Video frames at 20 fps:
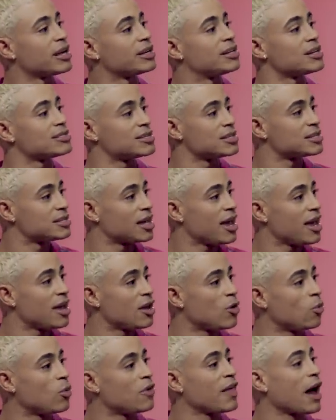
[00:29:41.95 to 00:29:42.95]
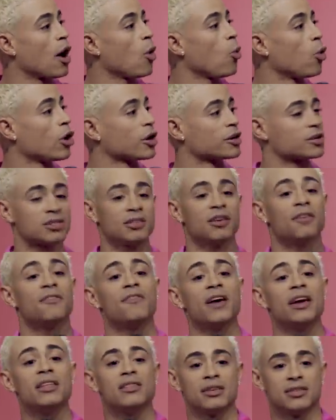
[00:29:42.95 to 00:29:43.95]
But it doesn't say, without works,
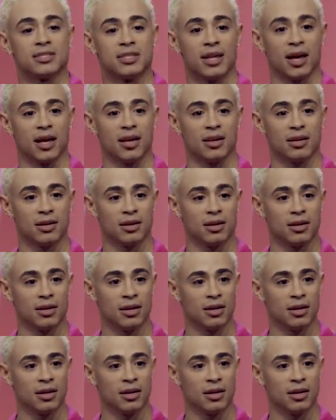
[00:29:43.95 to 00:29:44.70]
faith is dead.